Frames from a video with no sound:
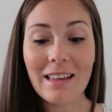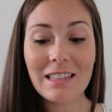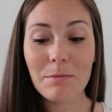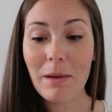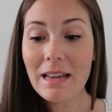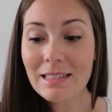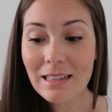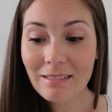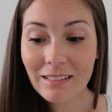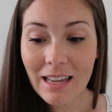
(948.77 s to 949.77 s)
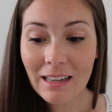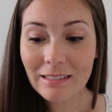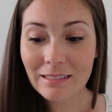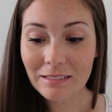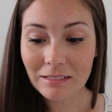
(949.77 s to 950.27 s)
It's
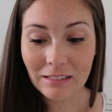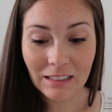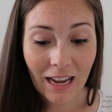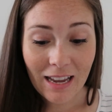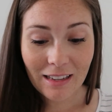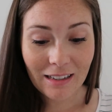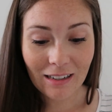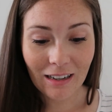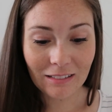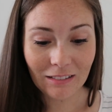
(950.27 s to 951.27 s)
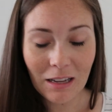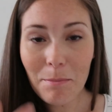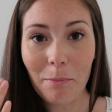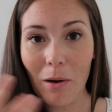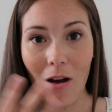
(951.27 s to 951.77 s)
basically like a
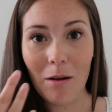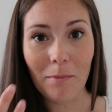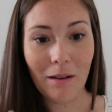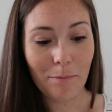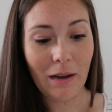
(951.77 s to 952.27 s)
lip balm,